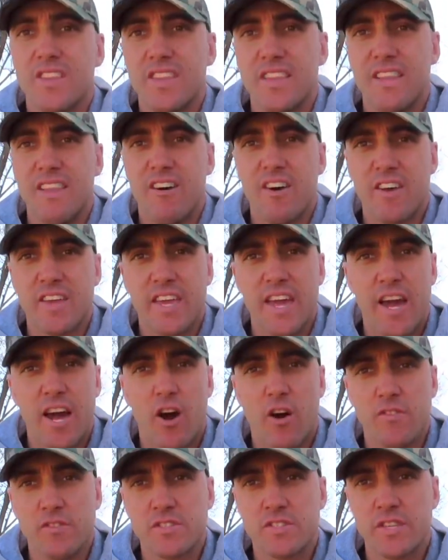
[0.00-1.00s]

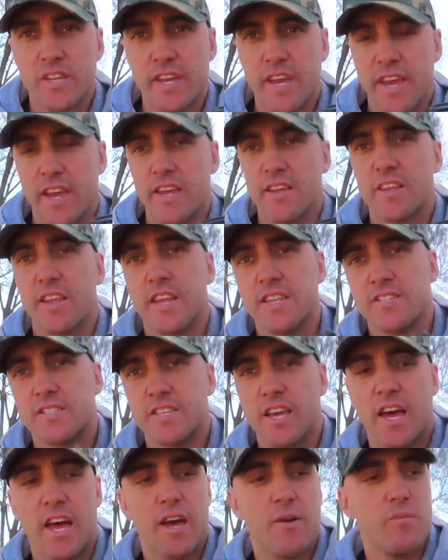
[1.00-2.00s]
Obviously, yeah,
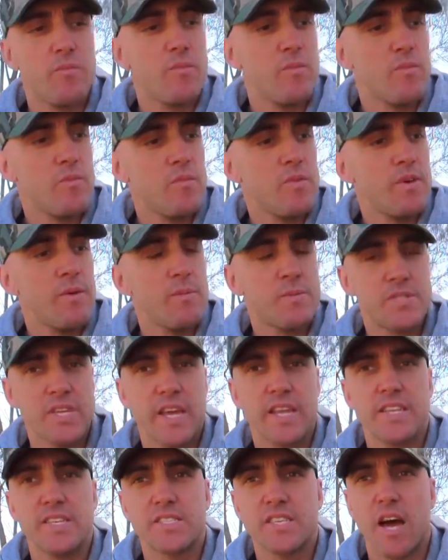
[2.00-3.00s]
it's I'm
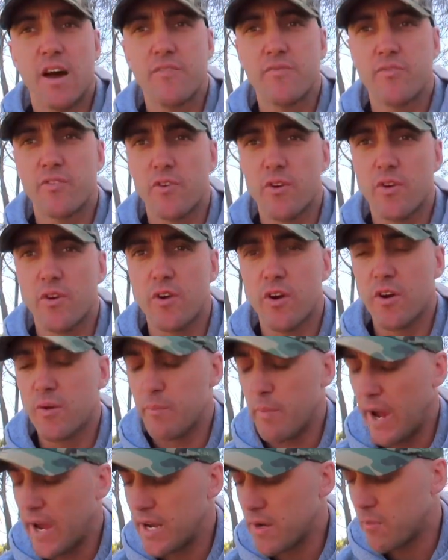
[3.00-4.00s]
setting this up for a
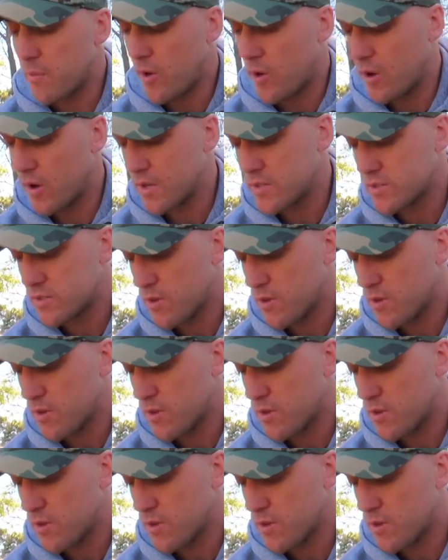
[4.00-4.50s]
mate of mine. It's